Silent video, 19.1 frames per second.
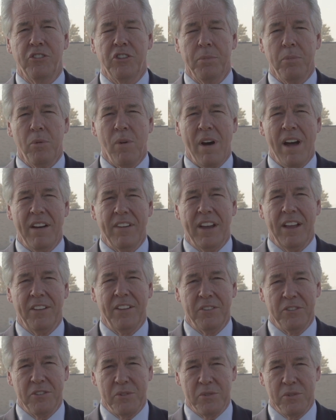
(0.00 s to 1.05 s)
Chippewa
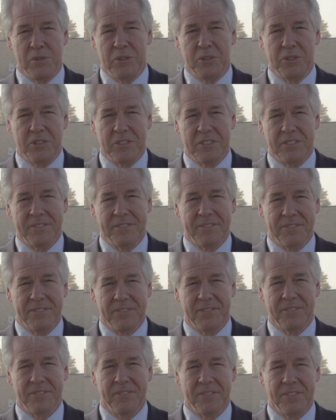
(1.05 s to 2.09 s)
Valley Schools.
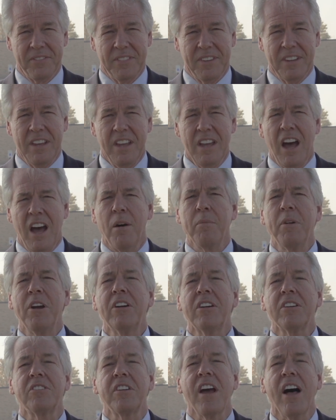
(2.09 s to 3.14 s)
I'm
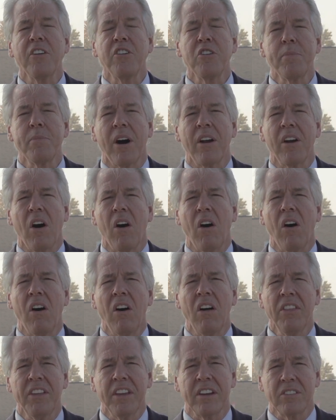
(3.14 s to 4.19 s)
here to tell you about
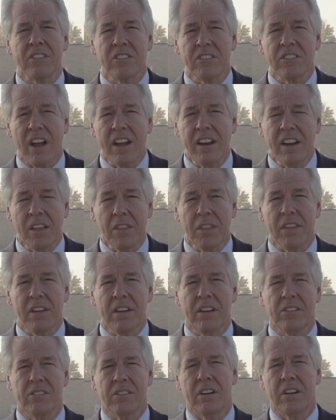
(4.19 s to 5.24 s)
all the exciting
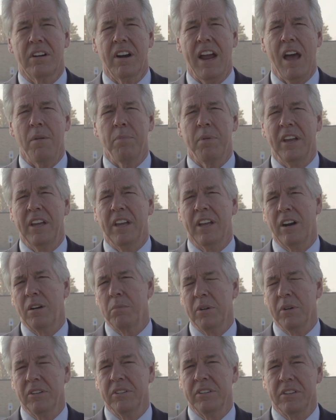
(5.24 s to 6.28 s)
things that are happening in our
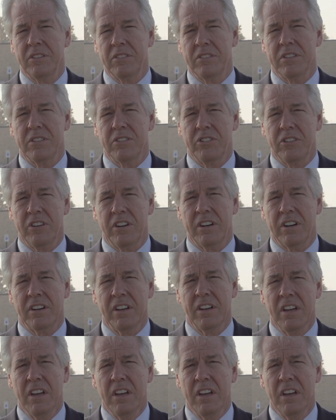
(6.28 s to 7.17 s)
buildings this year.